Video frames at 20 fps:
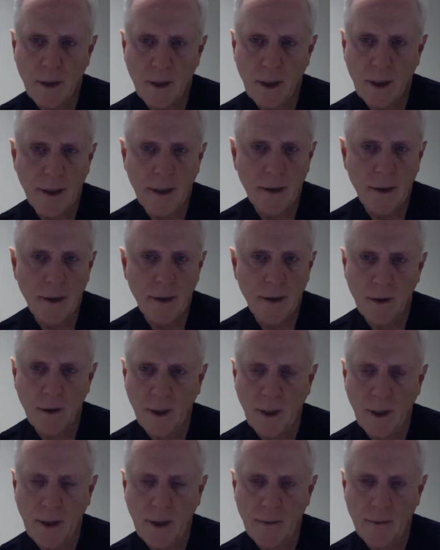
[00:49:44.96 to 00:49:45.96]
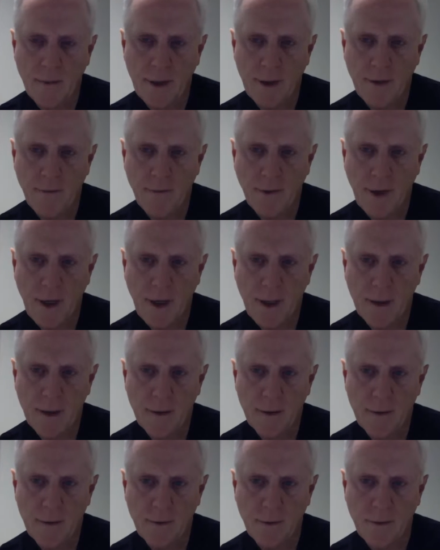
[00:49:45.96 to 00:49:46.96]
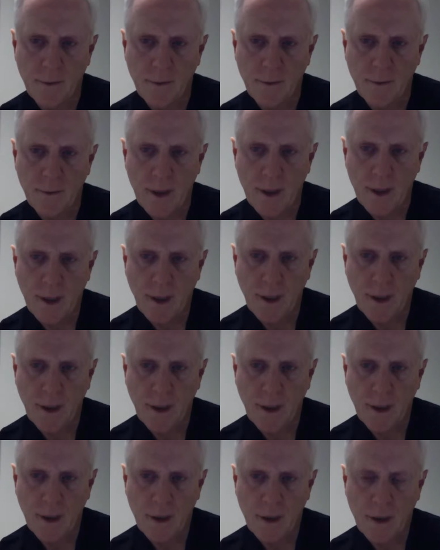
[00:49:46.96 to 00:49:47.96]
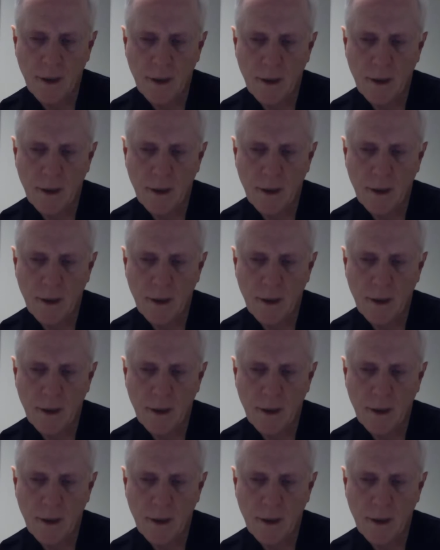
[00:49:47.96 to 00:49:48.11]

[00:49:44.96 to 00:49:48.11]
I don't. I have the invites from Nick.